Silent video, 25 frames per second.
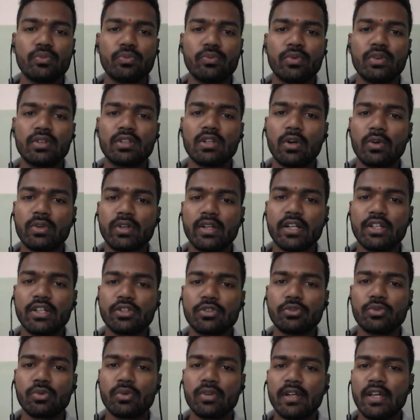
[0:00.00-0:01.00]
Without it,
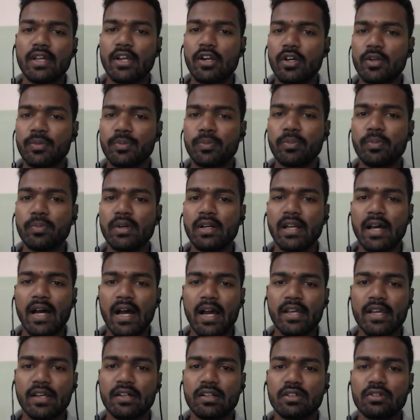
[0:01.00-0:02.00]
you cannot build
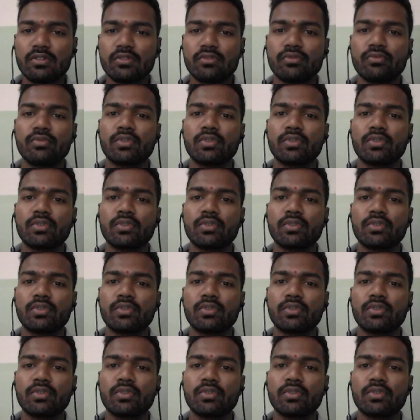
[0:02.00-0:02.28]
higher.